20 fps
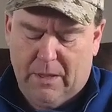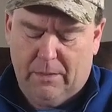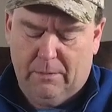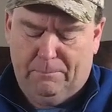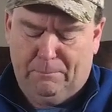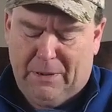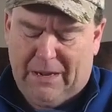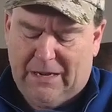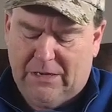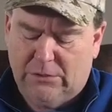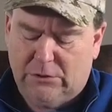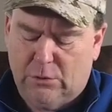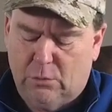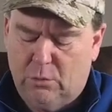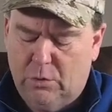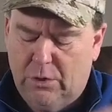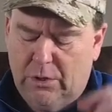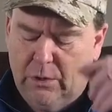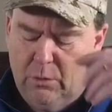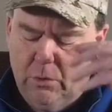the piece, the
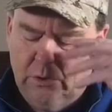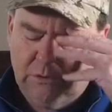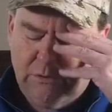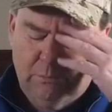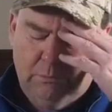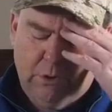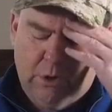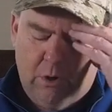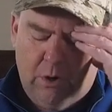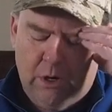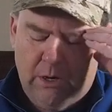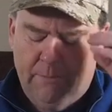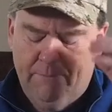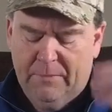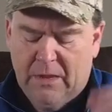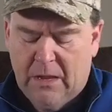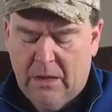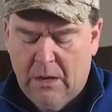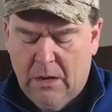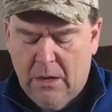Rudy
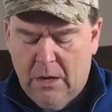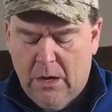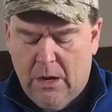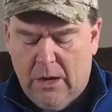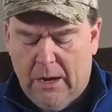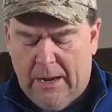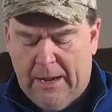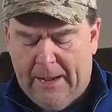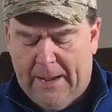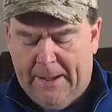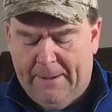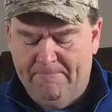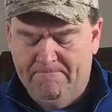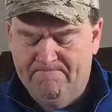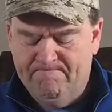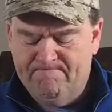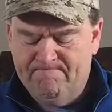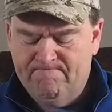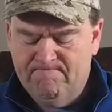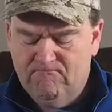whistleblower,
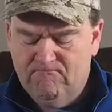um,